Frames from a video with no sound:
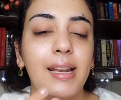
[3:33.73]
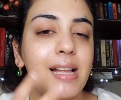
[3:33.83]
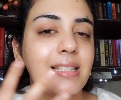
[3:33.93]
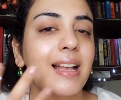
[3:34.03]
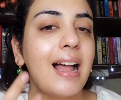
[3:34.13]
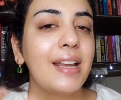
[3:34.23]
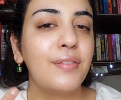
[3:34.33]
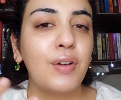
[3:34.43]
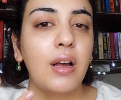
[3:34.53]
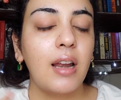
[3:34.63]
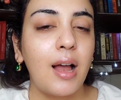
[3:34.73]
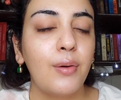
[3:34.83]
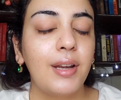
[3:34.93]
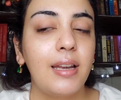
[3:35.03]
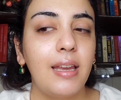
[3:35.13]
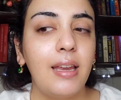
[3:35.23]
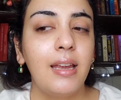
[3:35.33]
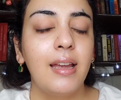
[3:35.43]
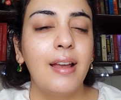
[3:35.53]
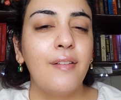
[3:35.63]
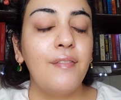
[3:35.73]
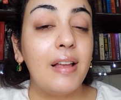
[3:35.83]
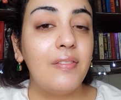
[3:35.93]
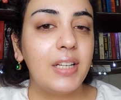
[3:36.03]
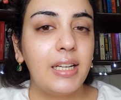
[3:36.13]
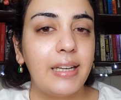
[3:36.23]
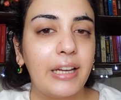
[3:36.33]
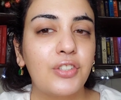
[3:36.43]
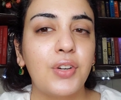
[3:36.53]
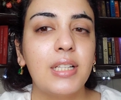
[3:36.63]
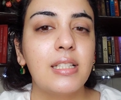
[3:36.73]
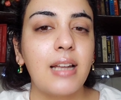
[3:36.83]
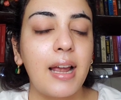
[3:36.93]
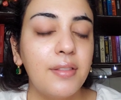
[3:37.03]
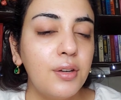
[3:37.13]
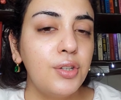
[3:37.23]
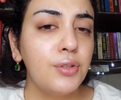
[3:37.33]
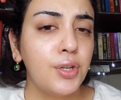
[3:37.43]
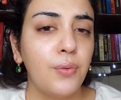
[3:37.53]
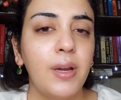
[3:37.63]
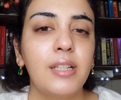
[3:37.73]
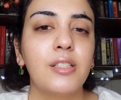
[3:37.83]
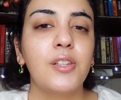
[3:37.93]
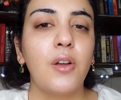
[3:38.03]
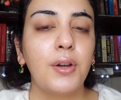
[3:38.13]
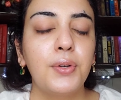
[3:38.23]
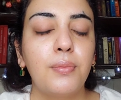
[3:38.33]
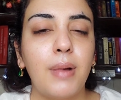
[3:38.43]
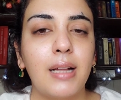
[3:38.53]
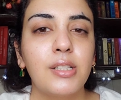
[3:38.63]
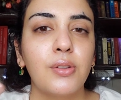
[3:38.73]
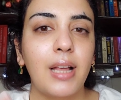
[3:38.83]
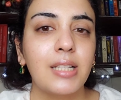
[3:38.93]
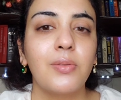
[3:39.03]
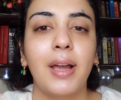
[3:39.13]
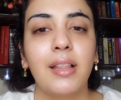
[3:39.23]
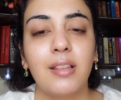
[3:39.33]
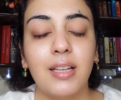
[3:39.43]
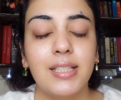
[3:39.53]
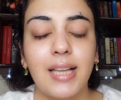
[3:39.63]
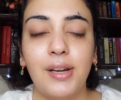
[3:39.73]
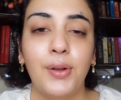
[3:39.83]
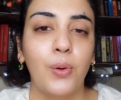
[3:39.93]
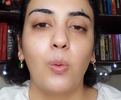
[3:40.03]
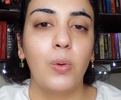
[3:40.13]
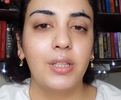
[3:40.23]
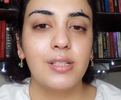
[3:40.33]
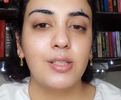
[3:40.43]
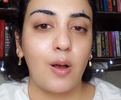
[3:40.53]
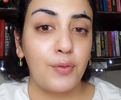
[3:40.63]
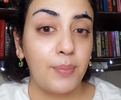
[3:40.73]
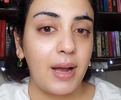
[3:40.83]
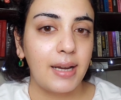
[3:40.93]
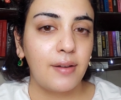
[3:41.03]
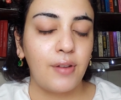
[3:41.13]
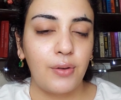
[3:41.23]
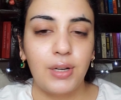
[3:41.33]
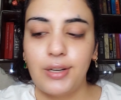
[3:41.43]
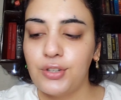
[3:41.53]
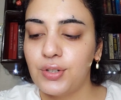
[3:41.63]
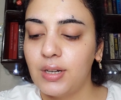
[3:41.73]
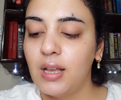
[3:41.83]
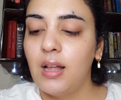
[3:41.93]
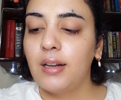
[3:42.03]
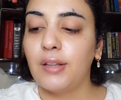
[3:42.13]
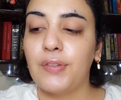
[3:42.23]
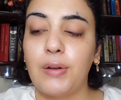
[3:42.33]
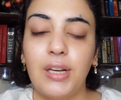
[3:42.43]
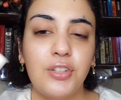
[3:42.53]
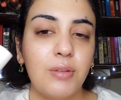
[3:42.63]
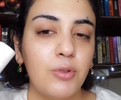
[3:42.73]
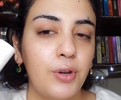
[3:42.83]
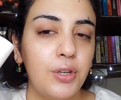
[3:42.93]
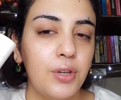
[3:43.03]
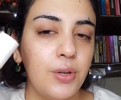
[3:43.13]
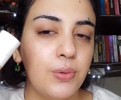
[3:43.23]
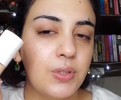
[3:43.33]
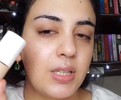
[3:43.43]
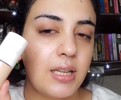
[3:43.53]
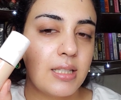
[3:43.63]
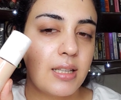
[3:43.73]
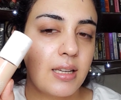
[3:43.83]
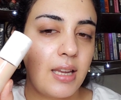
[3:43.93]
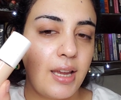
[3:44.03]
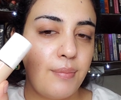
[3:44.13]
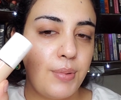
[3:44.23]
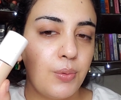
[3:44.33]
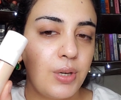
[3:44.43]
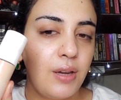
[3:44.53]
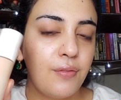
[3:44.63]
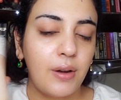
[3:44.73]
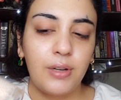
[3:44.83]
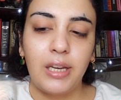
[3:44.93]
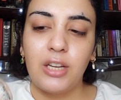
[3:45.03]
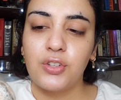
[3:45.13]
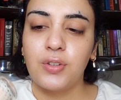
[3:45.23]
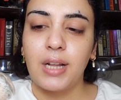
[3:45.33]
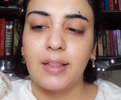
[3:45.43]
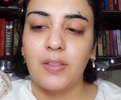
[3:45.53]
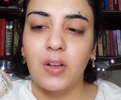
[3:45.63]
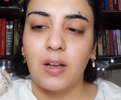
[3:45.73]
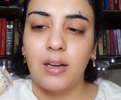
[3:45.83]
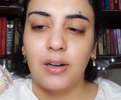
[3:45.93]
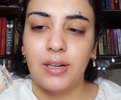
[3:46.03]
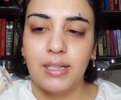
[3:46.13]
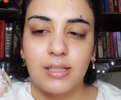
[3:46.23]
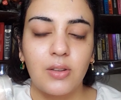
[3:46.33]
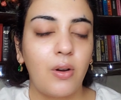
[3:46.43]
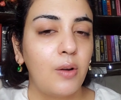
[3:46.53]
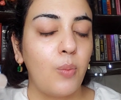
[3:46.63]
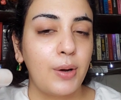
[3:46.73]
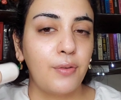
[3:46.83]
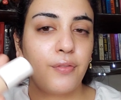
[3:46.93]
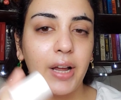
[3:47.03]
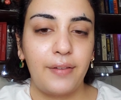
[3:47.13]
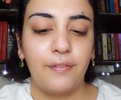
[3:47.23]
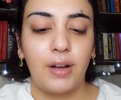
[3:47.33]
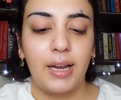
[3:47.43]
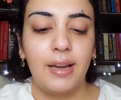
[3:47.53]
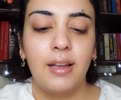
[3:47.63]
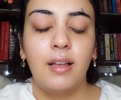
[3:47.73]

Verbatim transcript: it has a kind of a cloudy velvety texture it's neither too dewy it's not too matte so that's why i decided to go with the soft matte foundation the foundation i'm going to use is the Kay beauty foundation and the color it's called 105 by